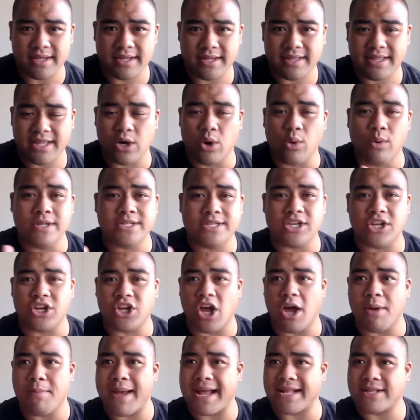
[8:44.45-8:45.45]
They're always going to
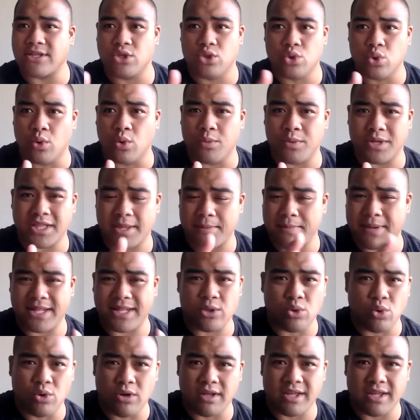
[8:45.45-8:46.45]
go back to doing what they've been
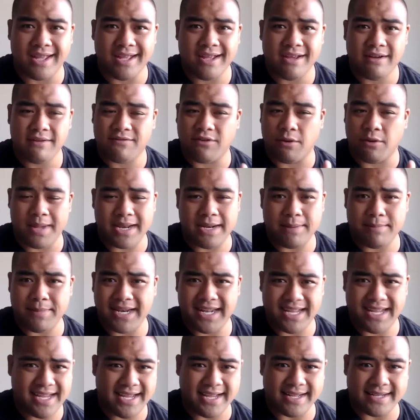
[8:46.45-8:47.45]
doing for many, many
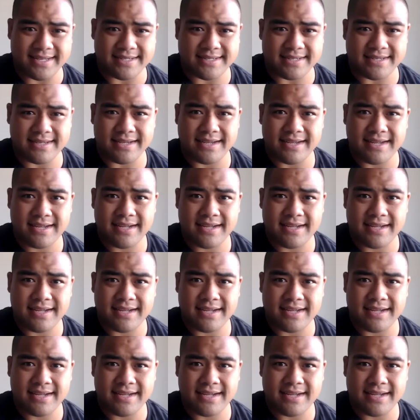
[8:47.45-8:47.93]
years.